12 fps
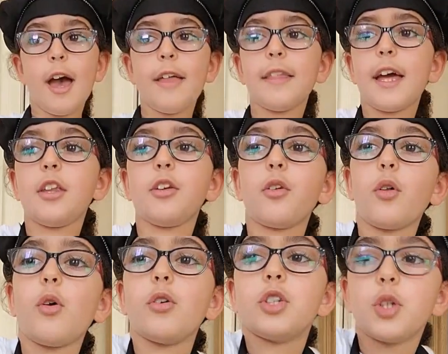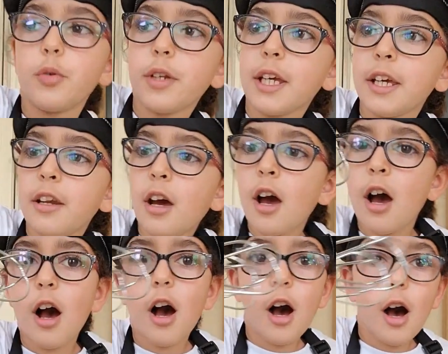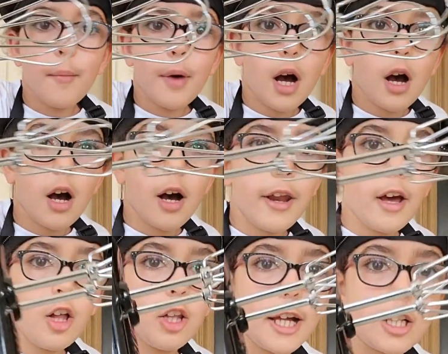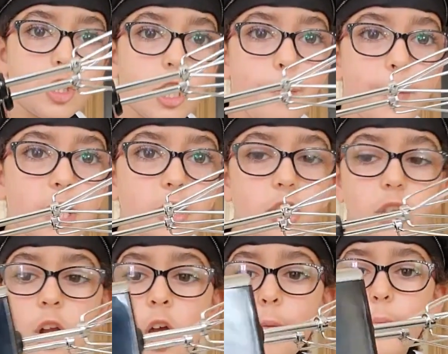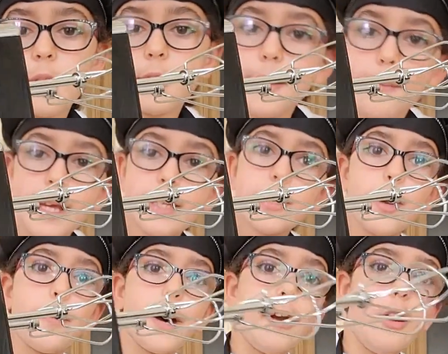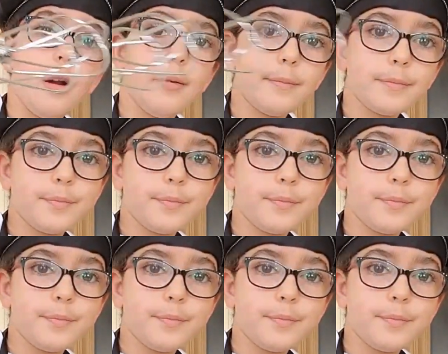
And then you'll also need an electric mixer to mix our butter.